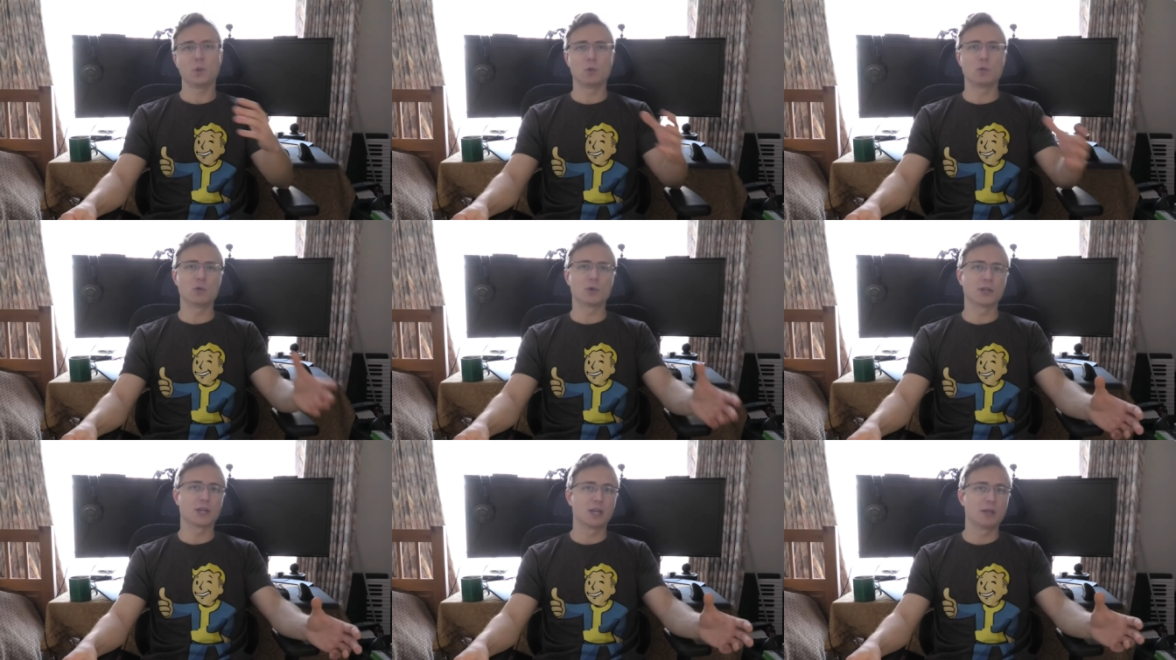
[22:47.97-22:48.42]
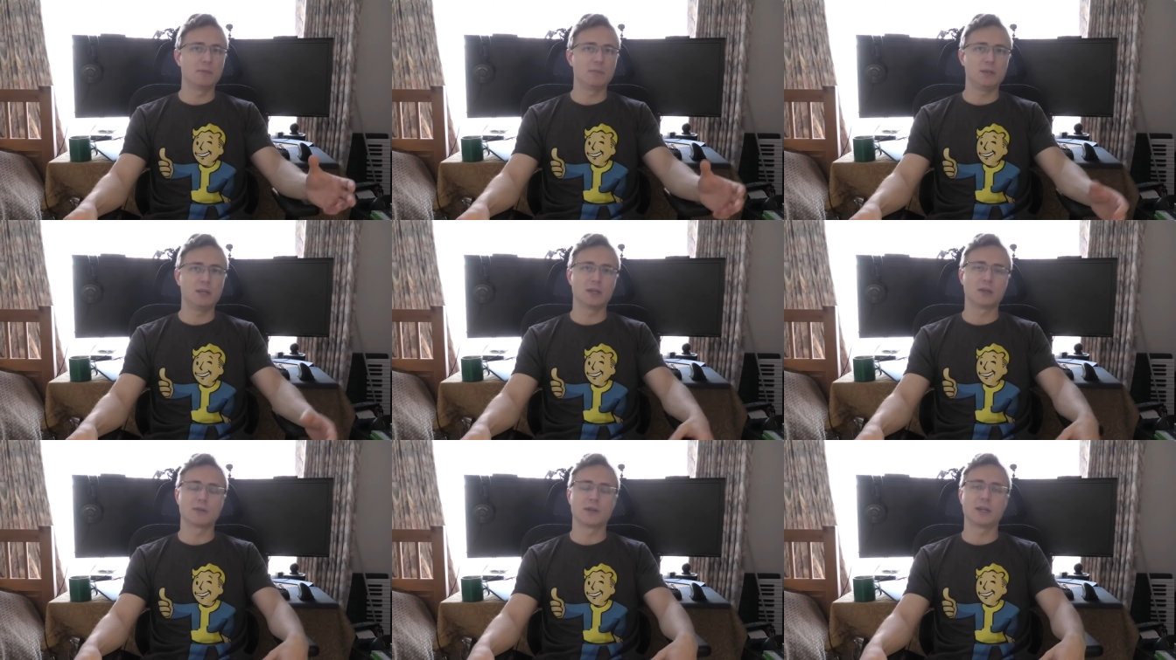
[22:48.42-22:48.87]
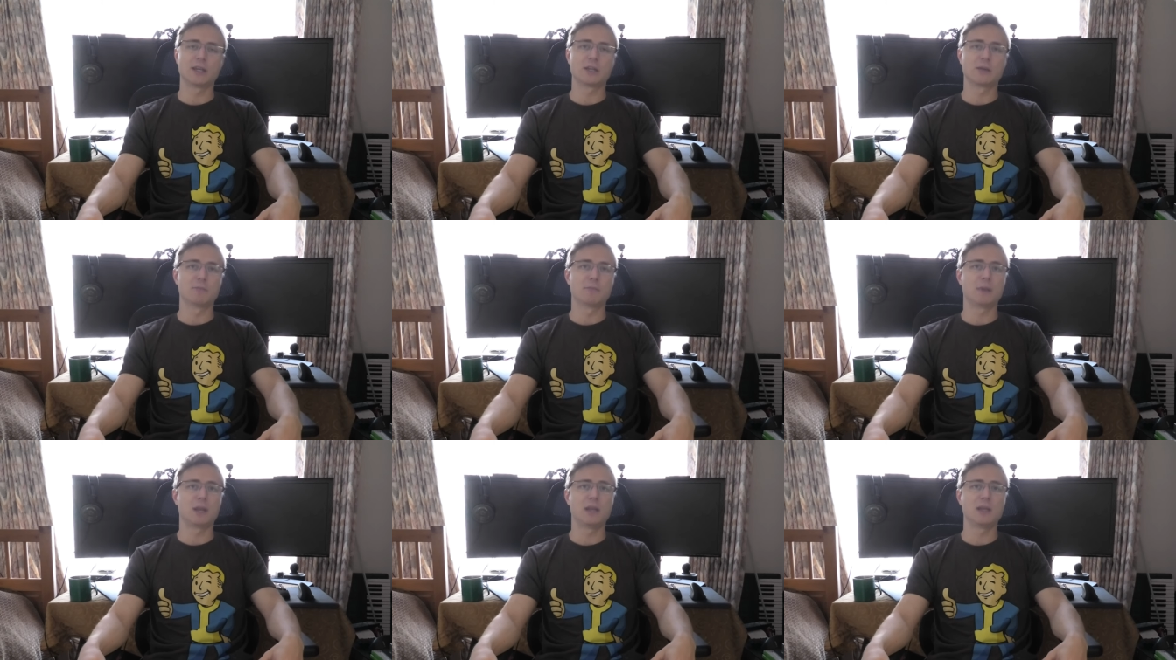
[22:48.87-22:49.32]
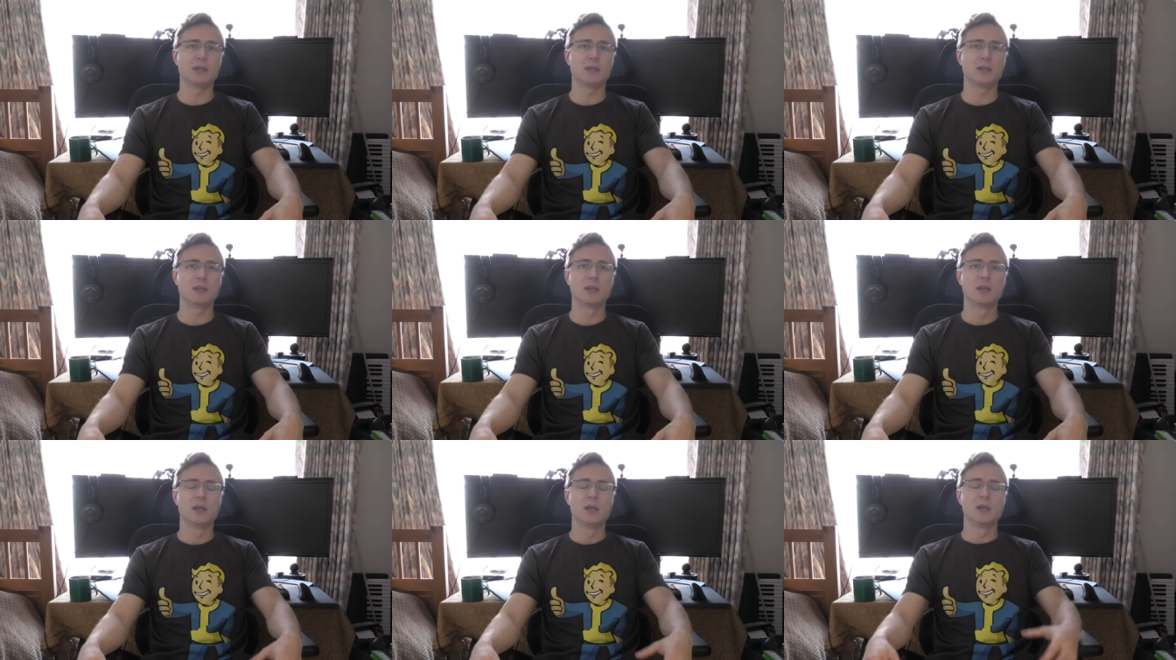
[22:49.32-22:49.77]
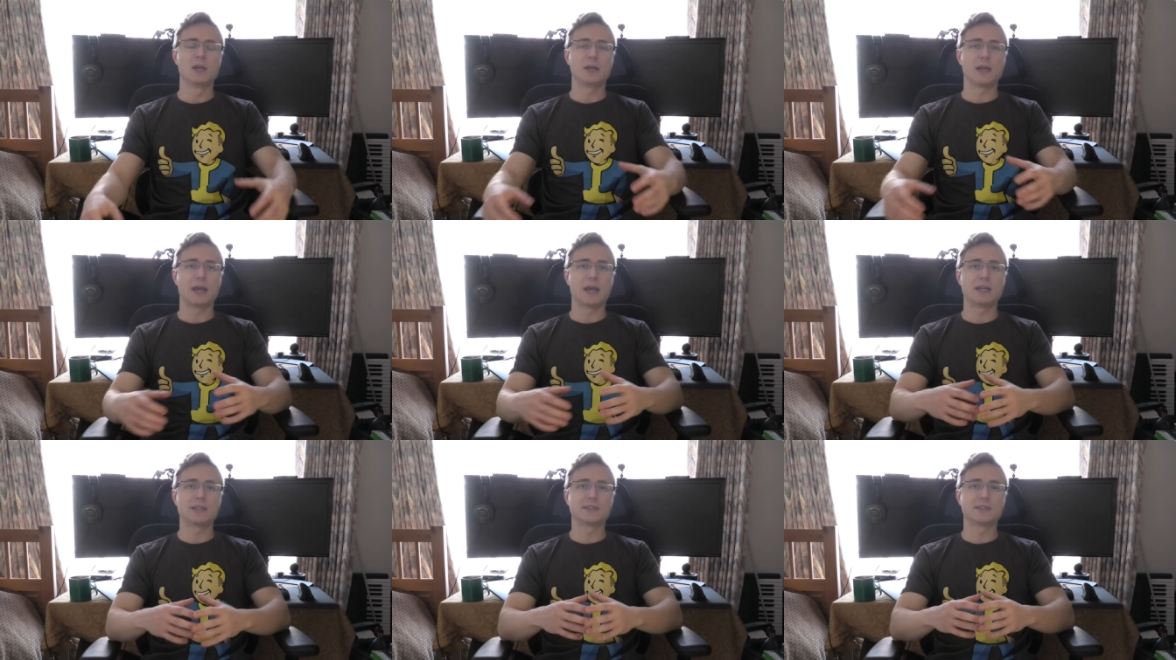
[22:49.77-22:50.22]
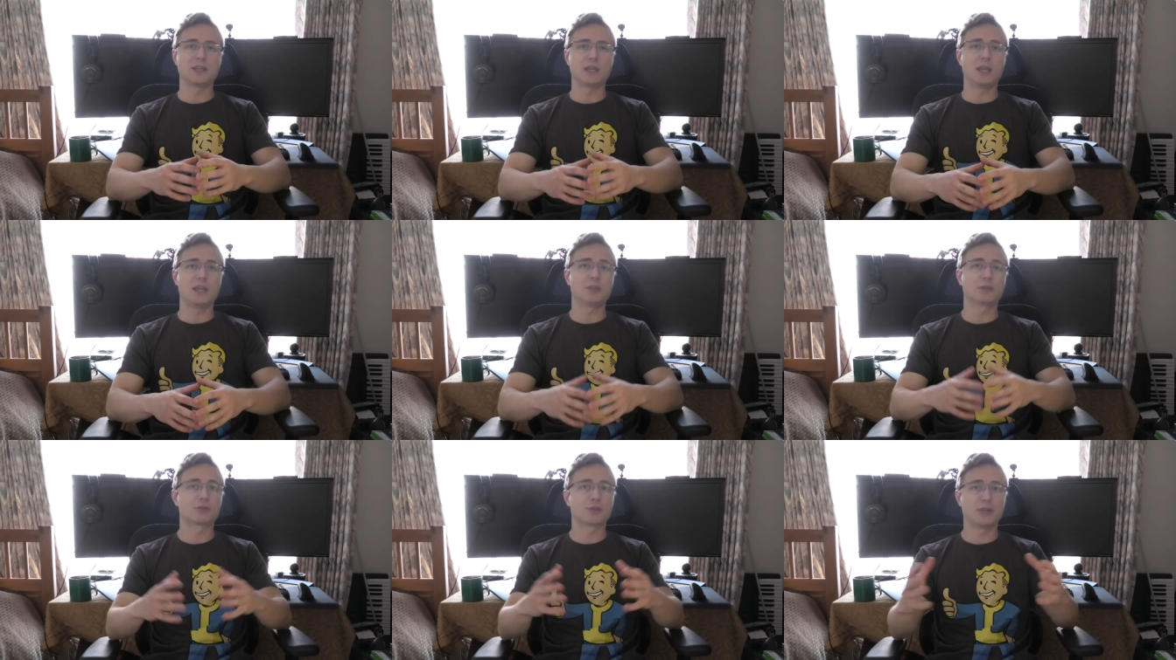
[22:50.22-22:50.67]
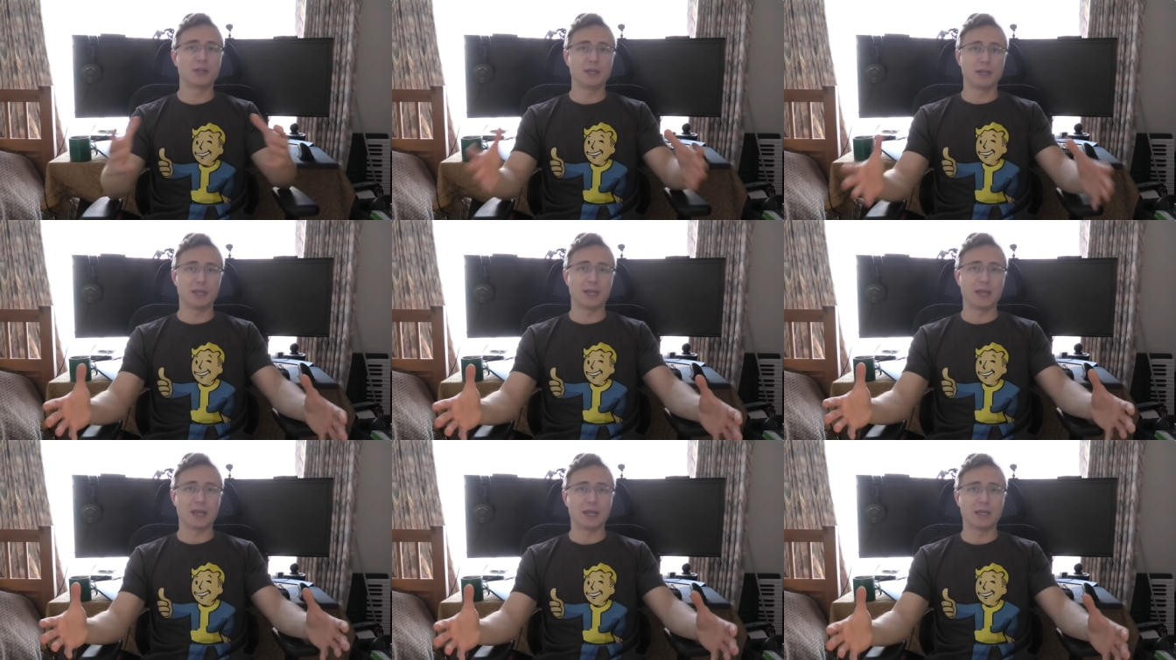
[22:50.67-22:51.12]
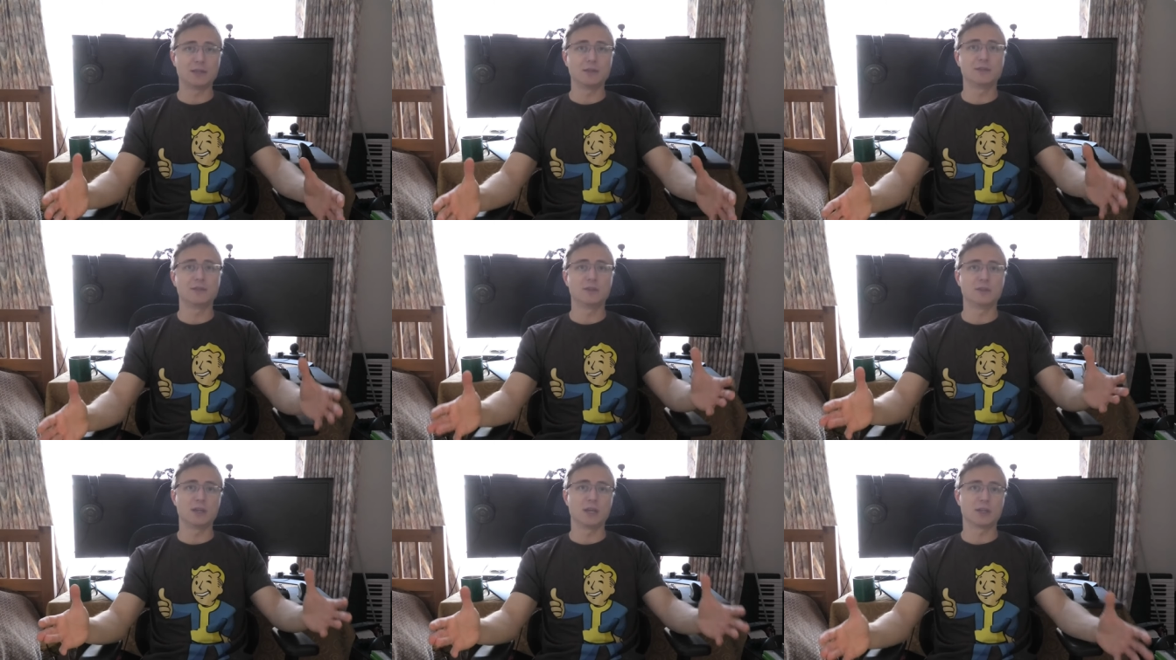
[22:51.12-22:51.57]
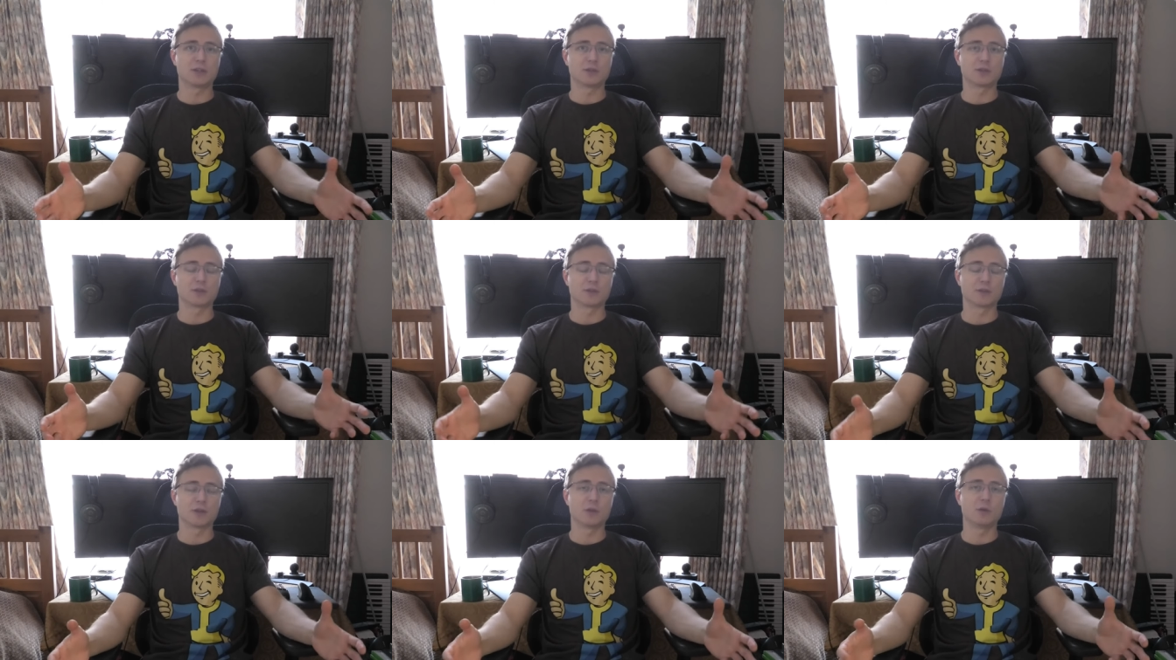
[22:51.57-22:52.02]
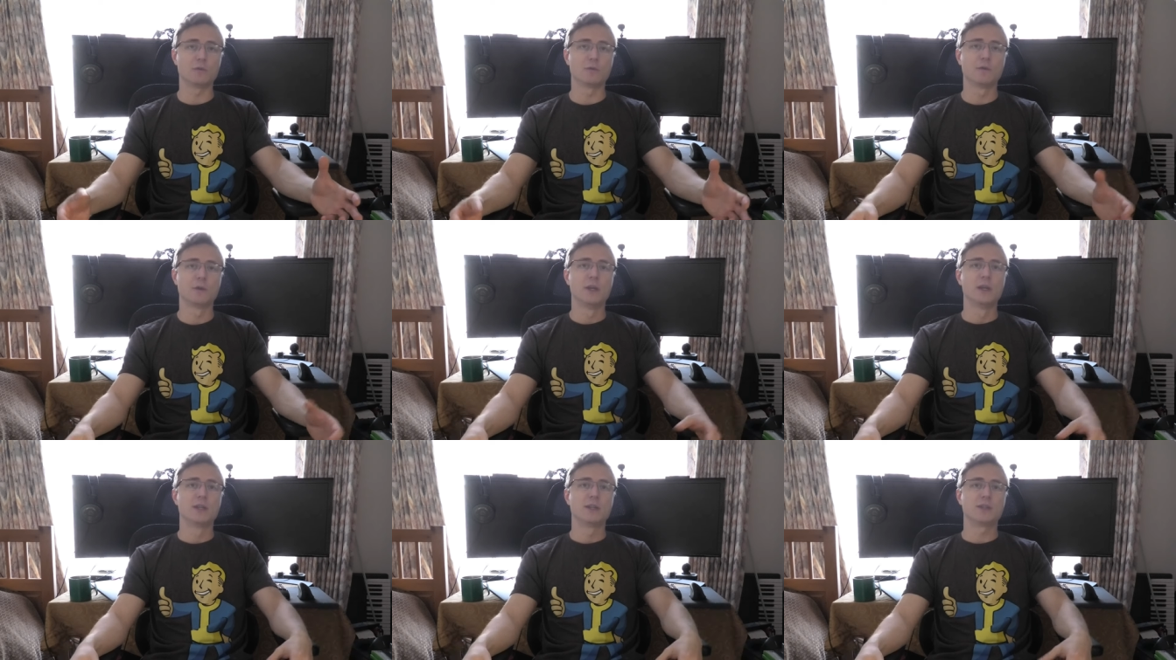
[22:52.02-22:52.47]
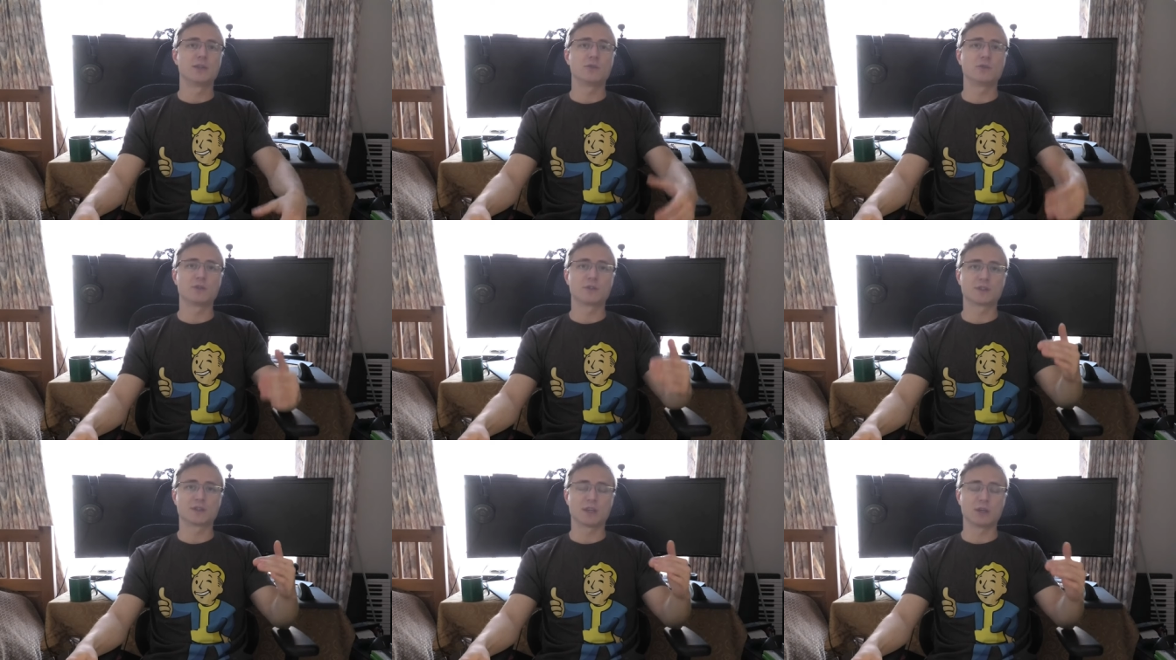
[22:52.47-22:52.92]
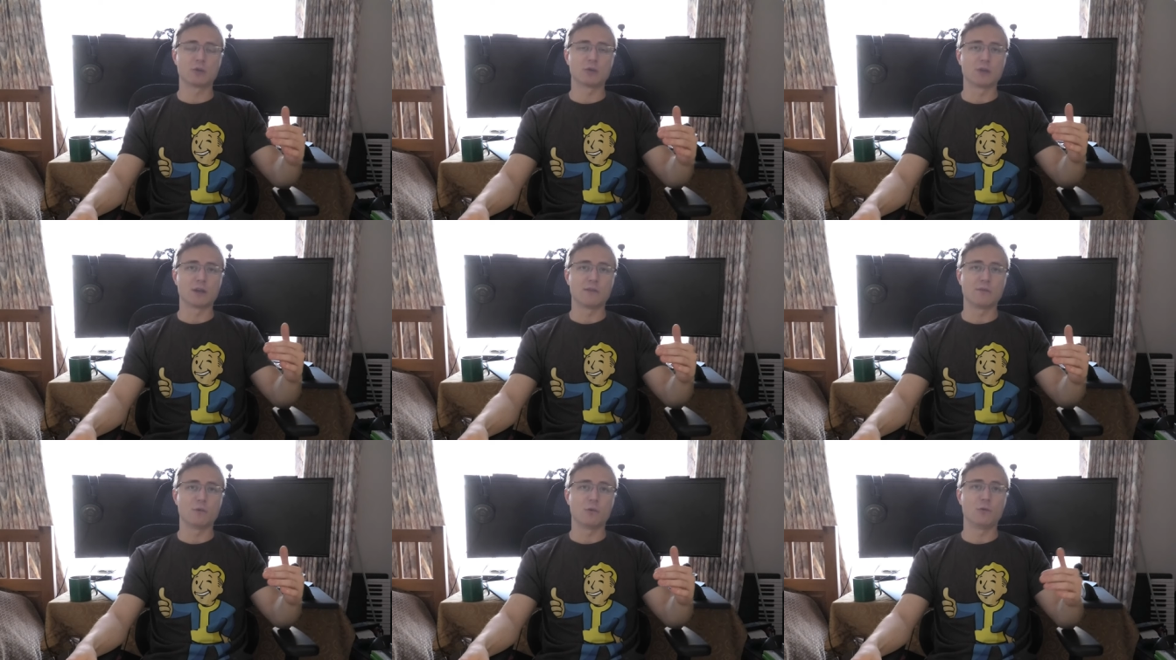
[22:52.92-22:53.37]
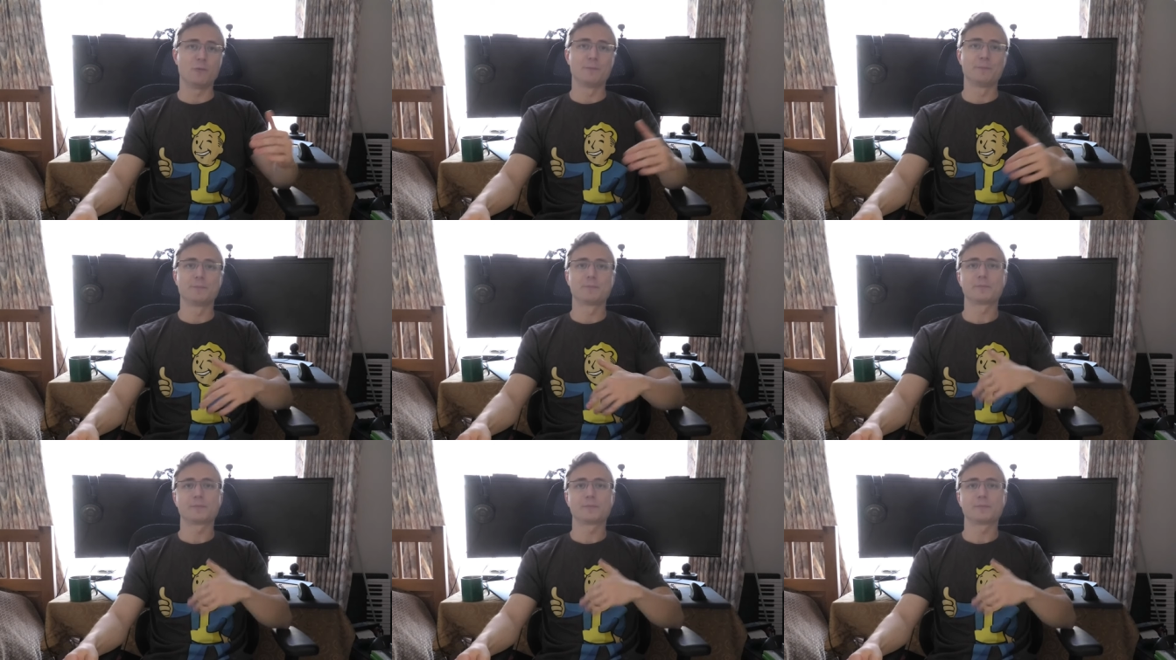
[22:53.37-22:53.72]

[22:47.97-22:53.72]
or it can be a great companion as a training aid to get yourself to a skill level